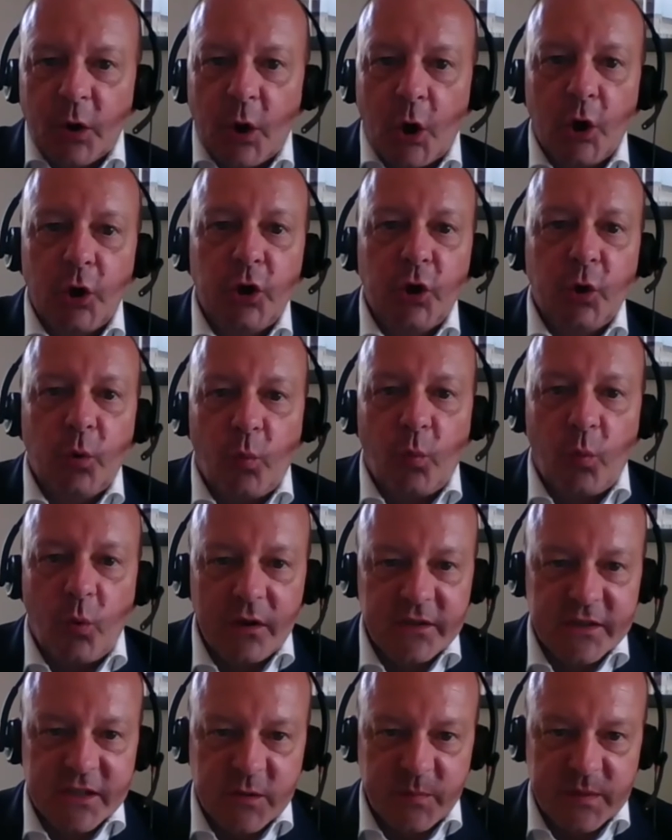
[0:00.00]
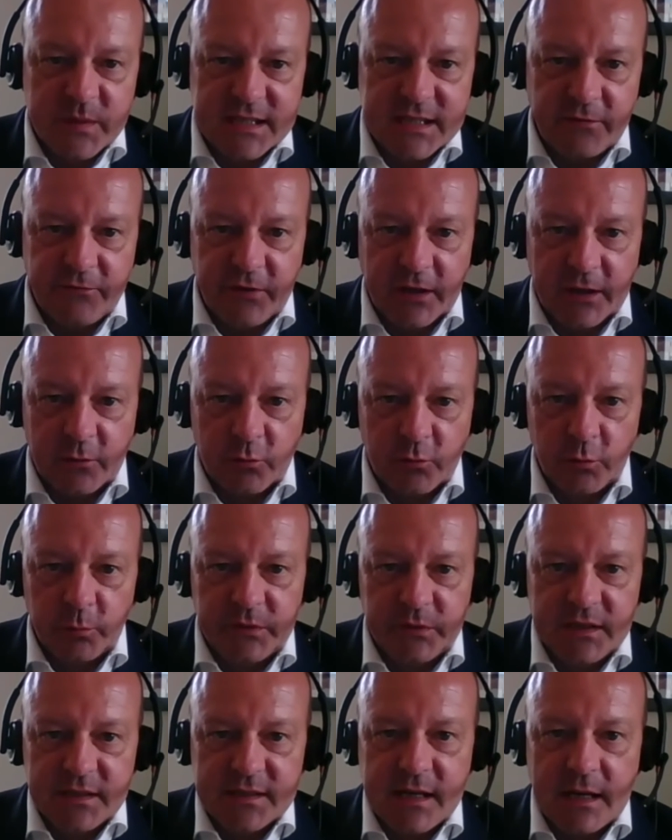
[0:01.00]
on one specific group,
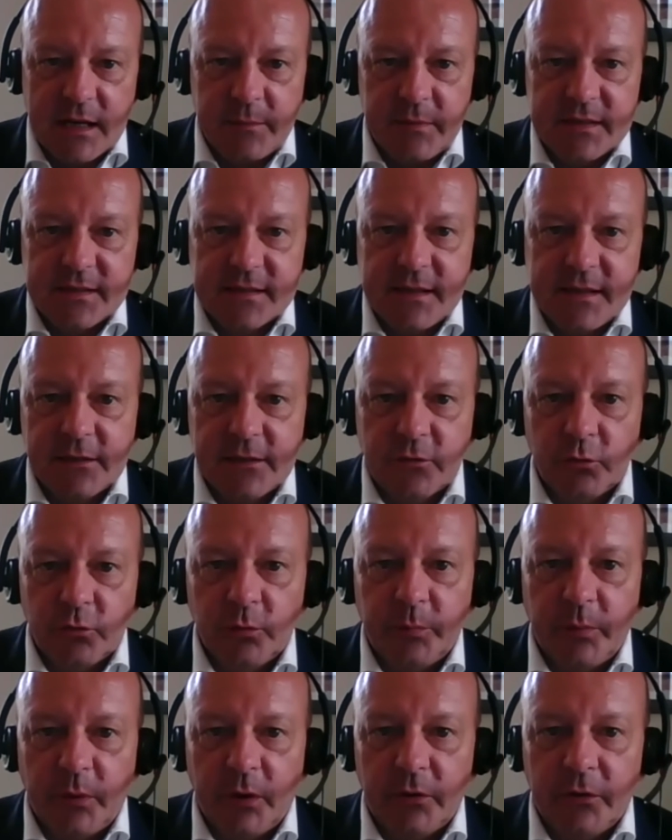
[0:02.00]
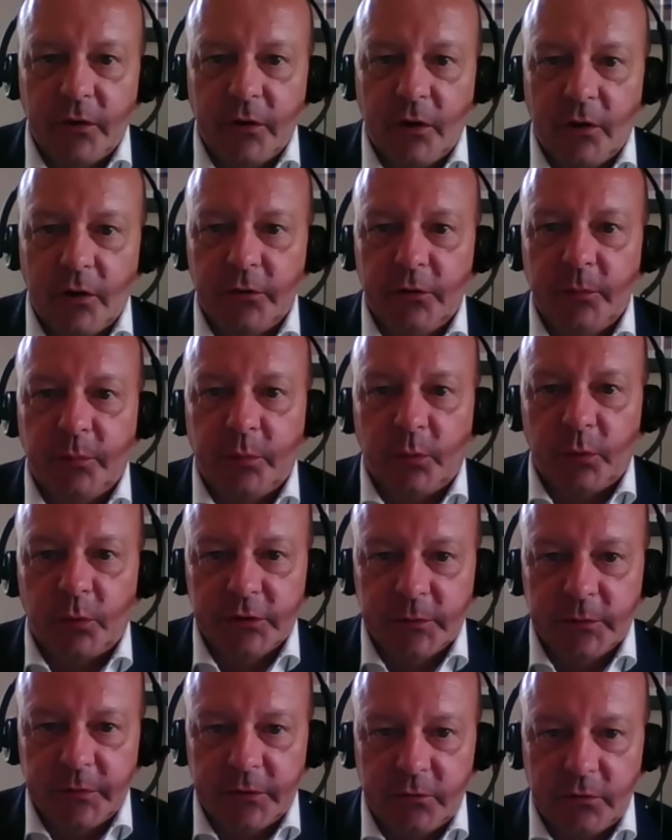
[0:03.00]
the Islamic State group, on the
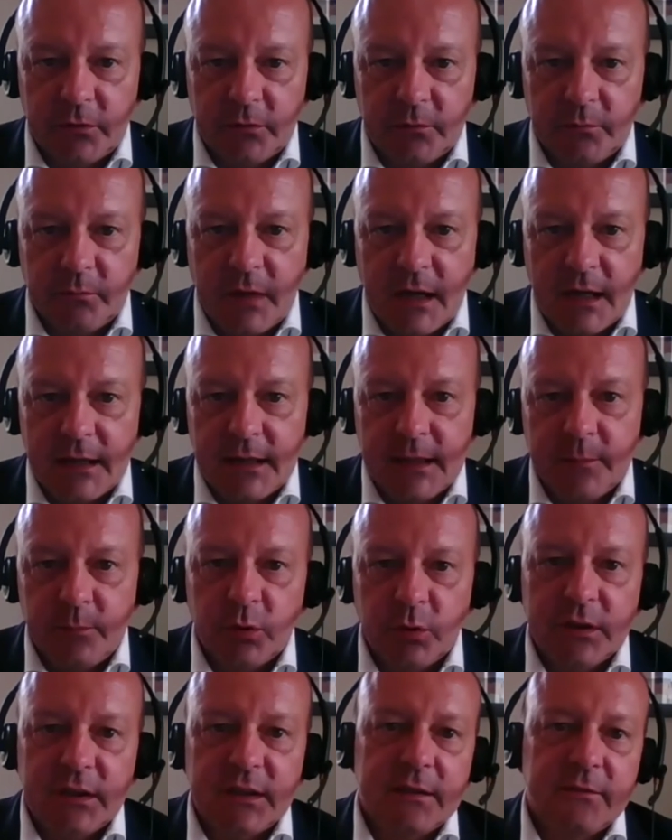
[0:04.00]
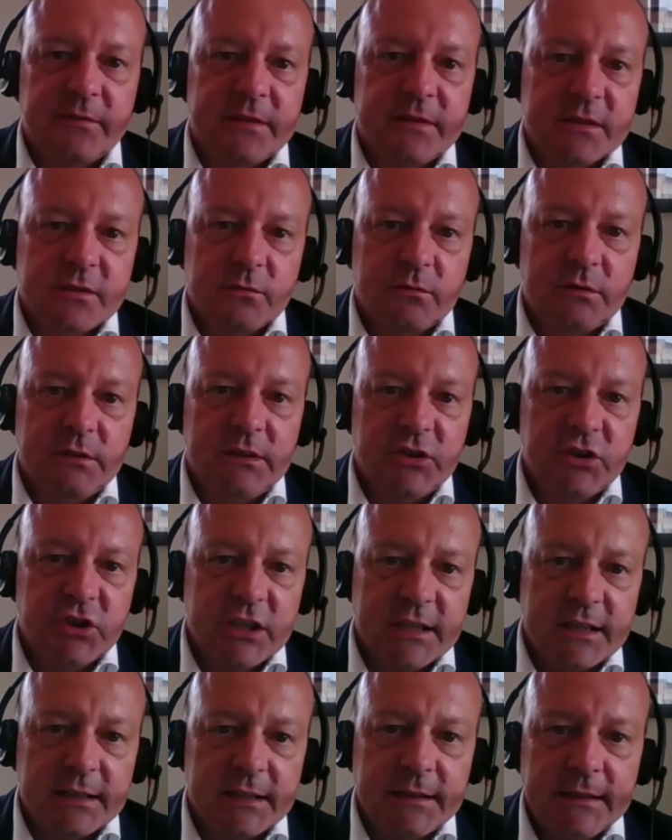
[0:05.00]
border between Mali, Burkina Faso and
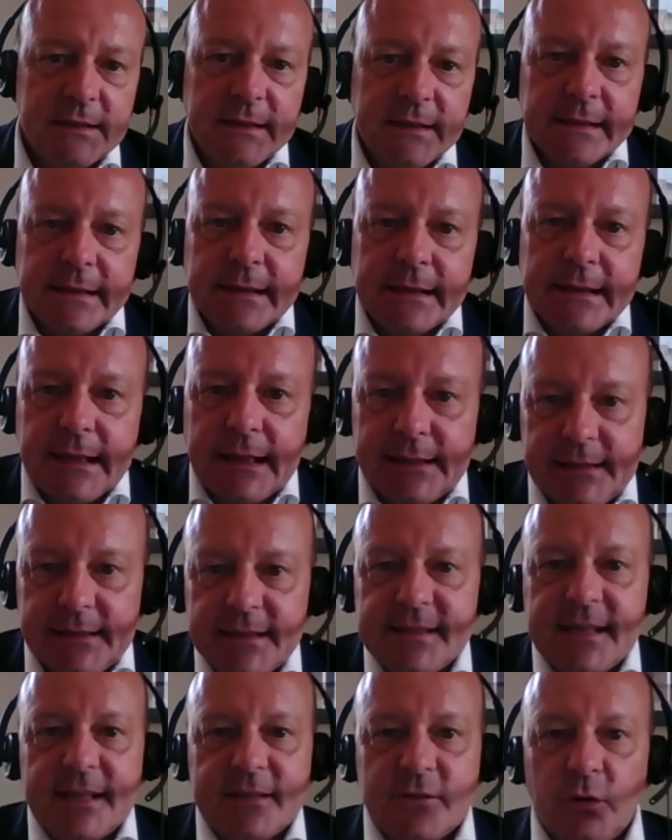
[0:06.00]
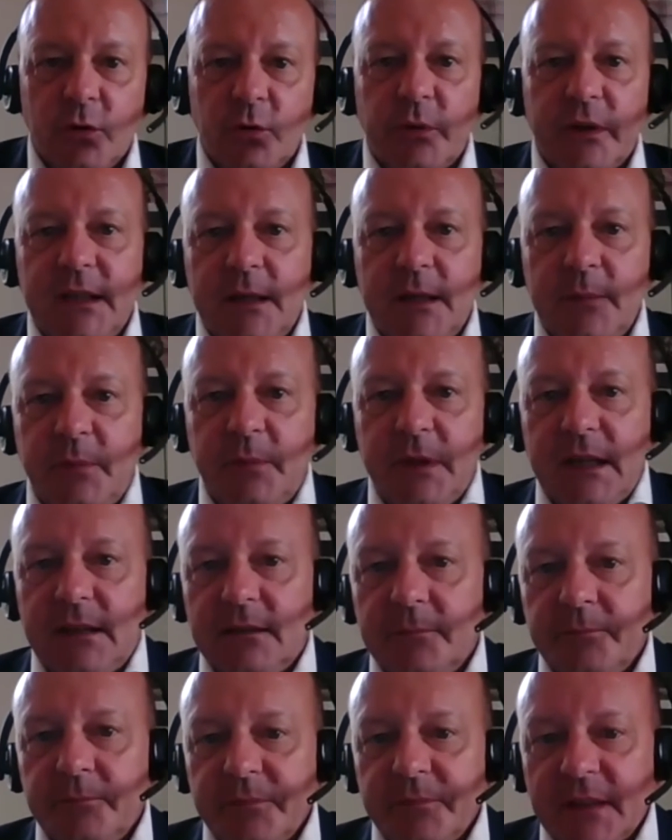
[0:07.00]
Niger. And this has already
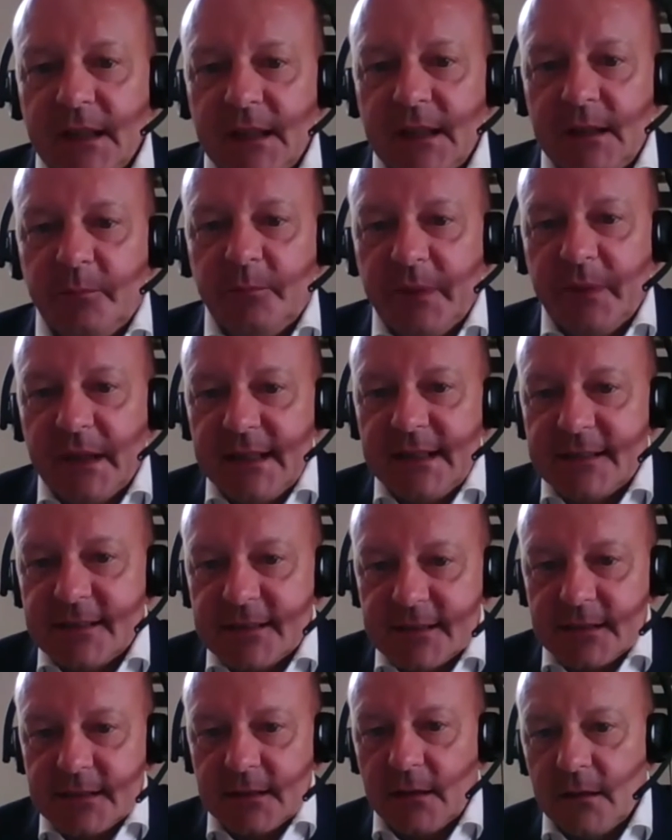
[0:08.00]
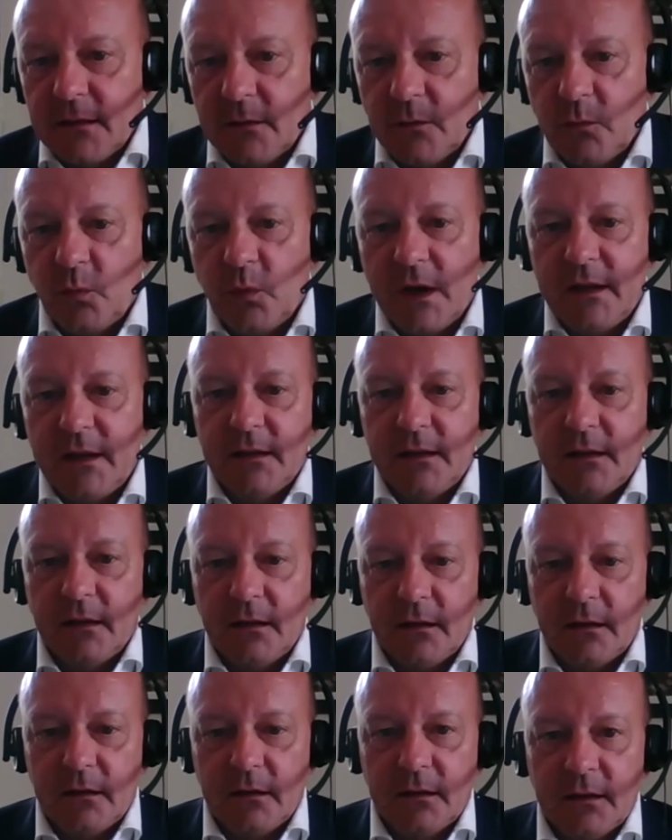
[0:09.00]
been in place when
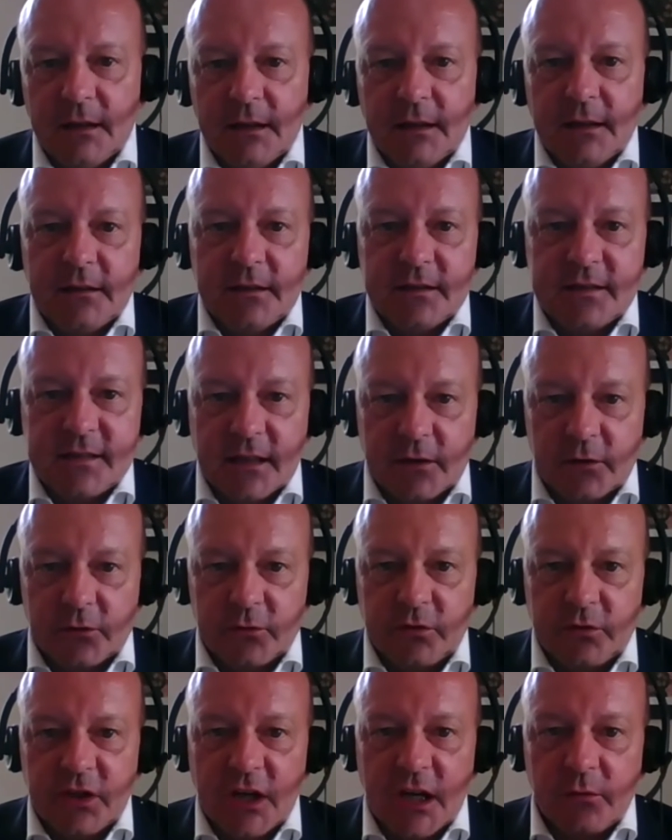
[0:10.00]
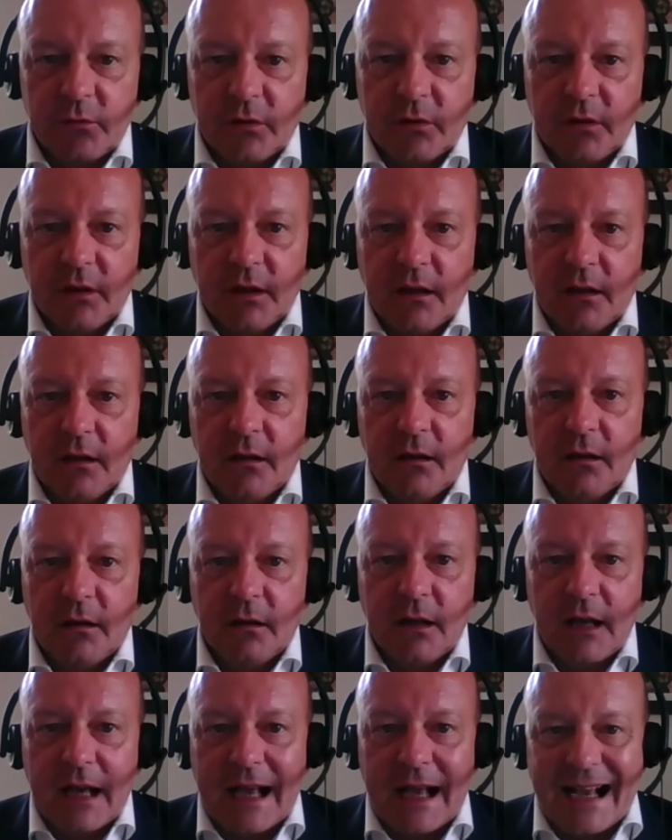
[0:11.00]
the Secretary General
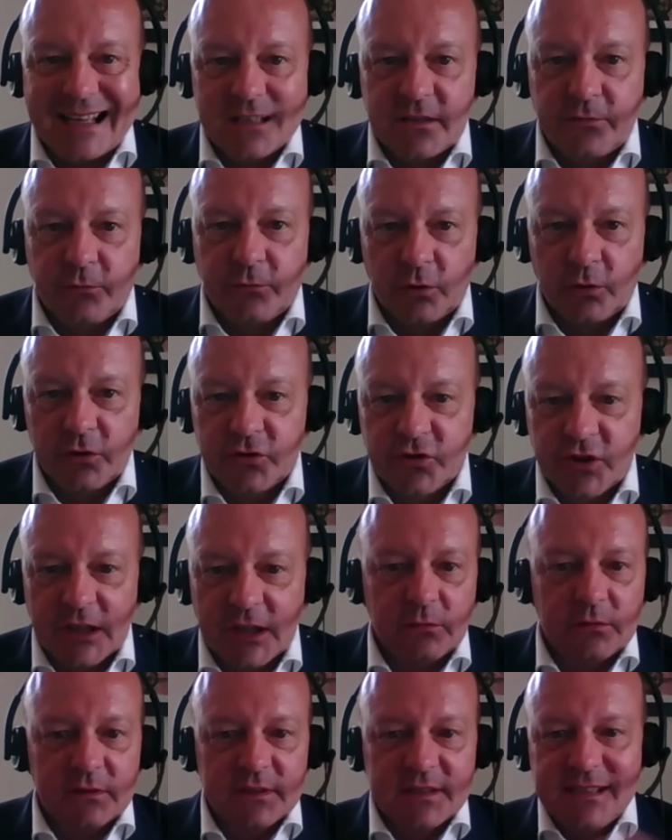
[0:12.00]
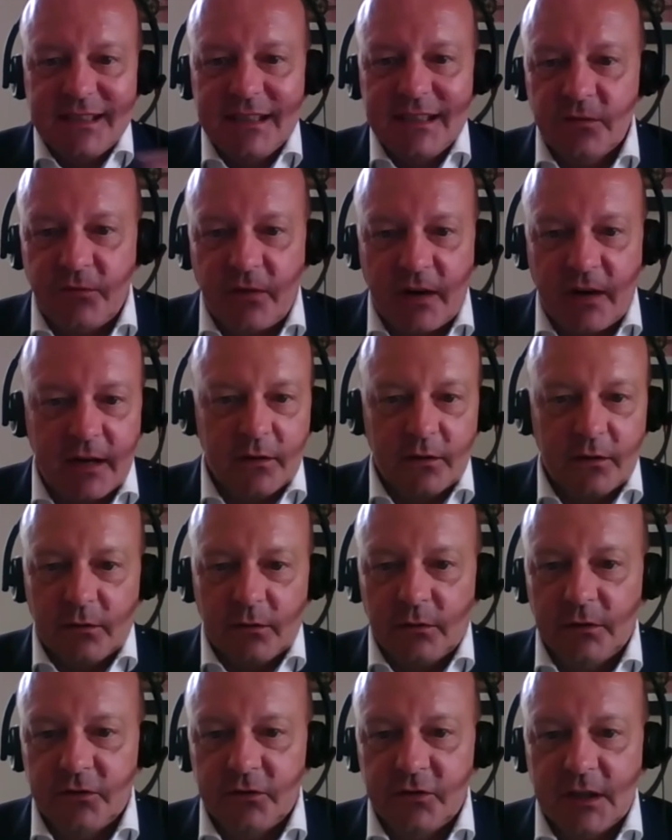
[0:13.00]
asked for a general ceasefire
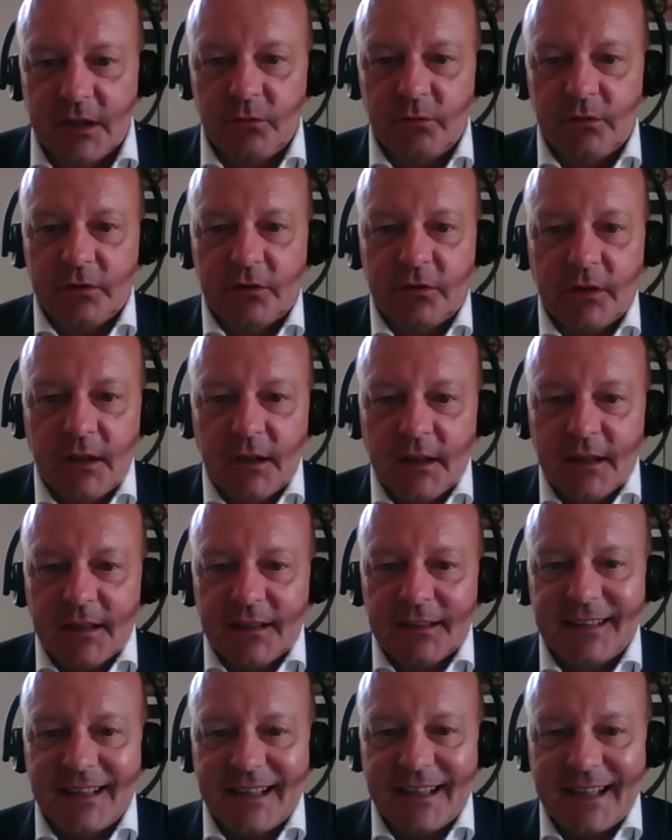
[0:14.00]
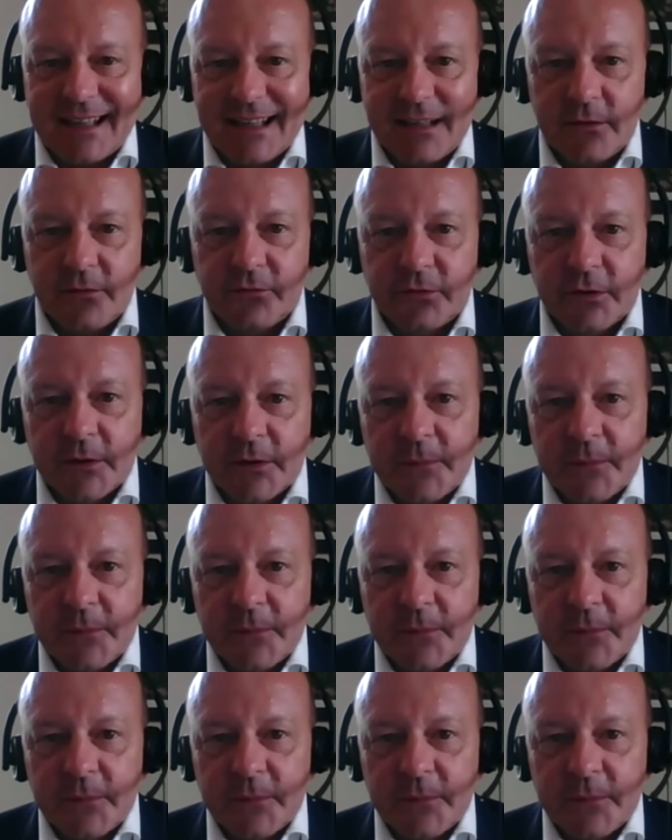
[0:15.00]
or a general trêve